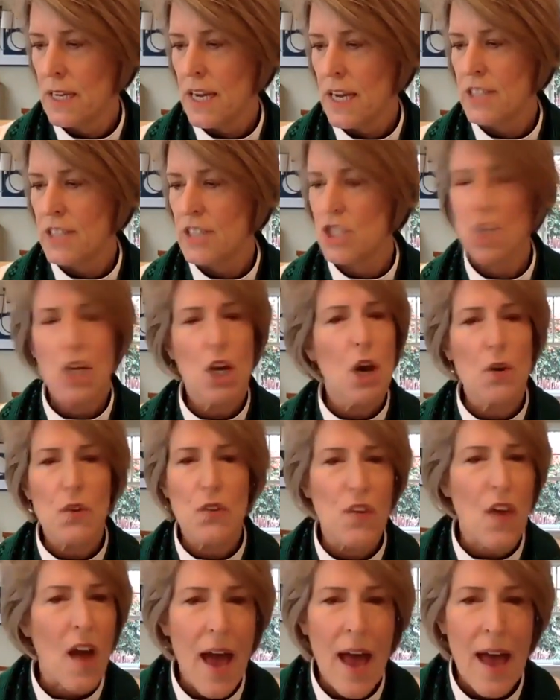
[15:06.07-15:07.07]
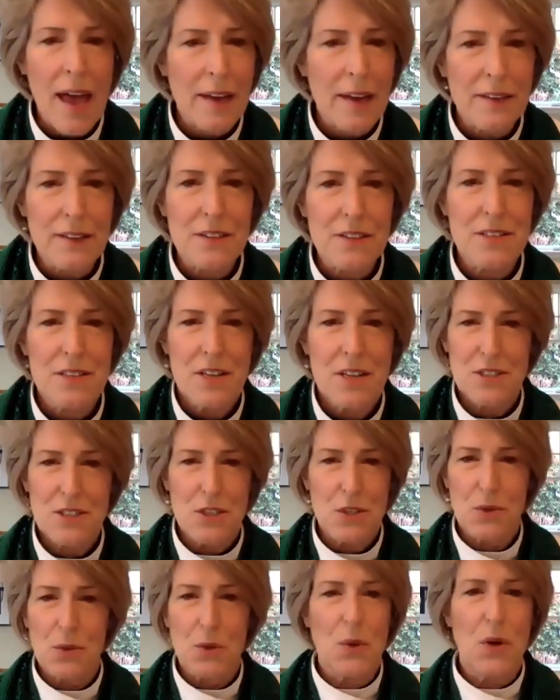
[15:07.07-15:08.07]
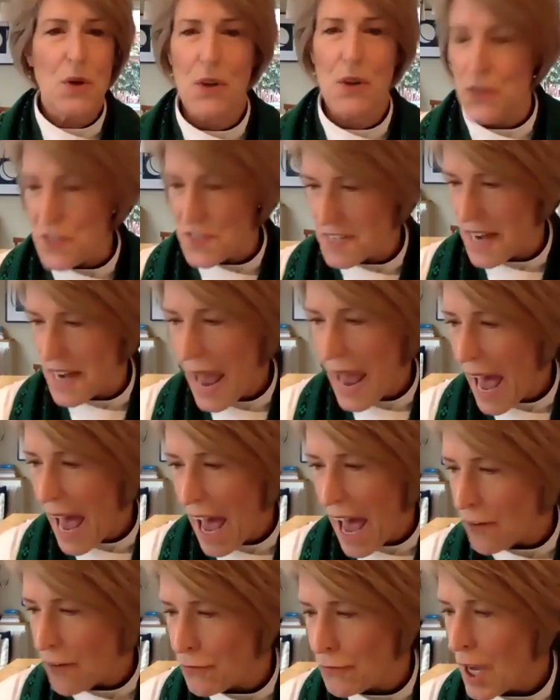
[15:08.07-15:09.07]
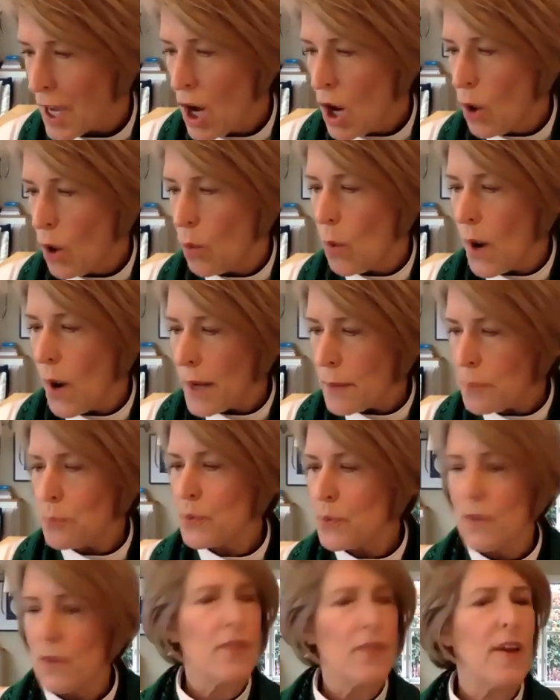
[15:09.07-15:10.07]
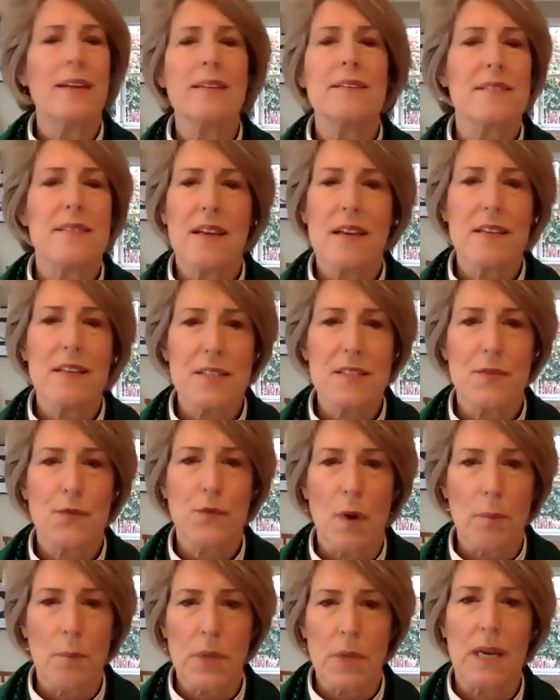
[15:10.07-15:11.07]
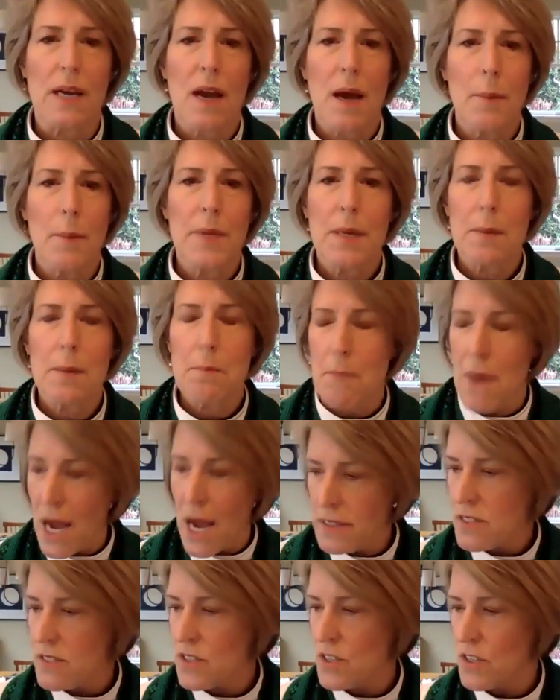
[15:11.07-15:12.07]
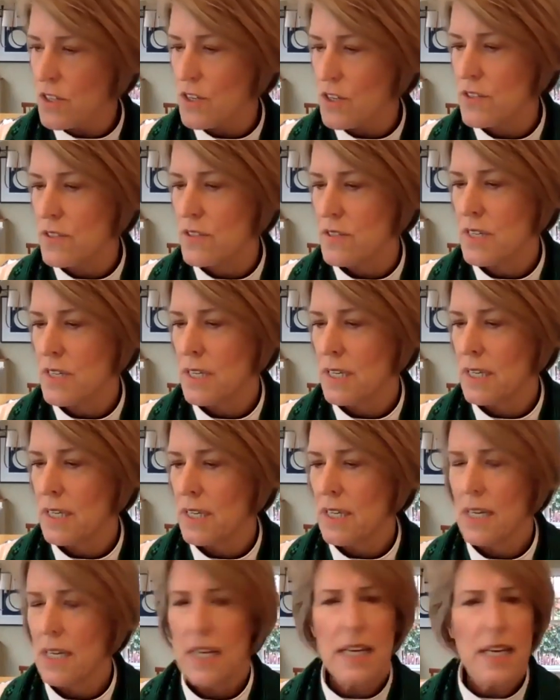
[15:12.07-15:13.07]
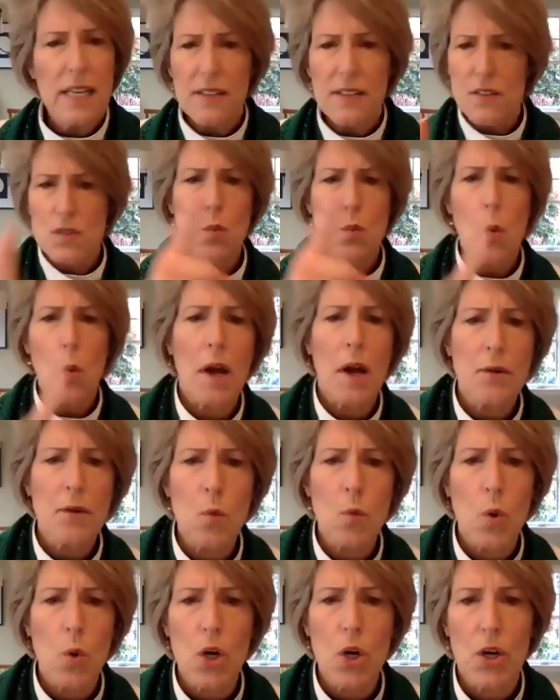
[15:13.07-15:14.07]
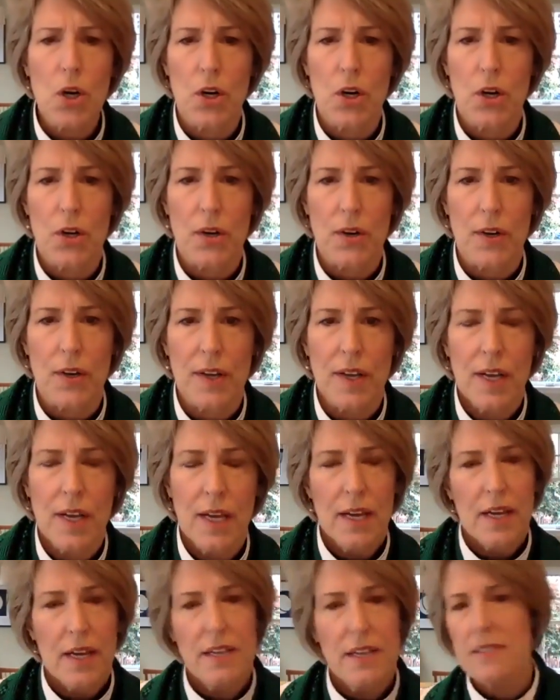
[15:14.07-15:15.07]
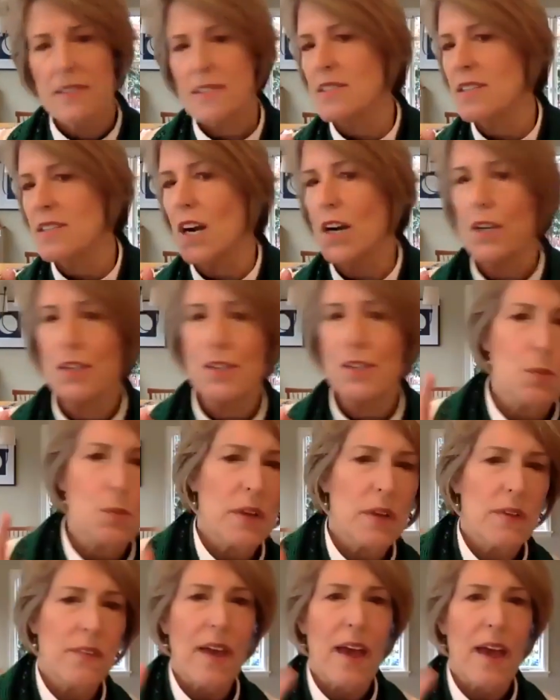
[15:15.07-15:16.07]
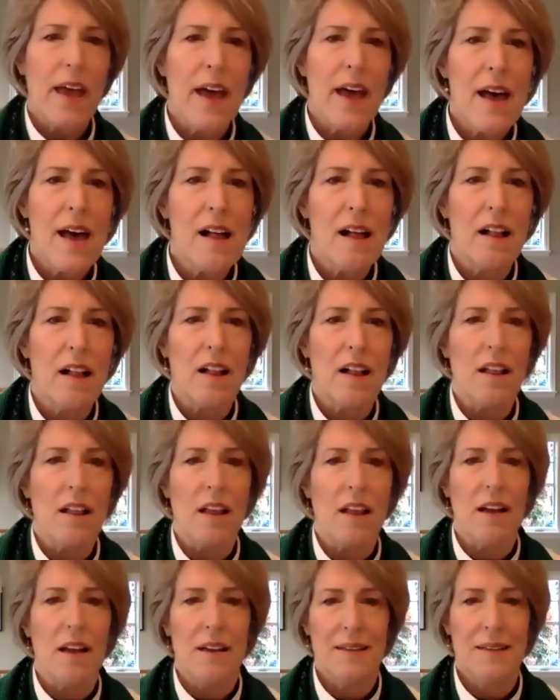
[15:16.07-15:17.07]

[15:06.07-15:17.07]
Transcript: And she goes on to her staff What prevents us from becoming monsters? It's one word, it starts with L.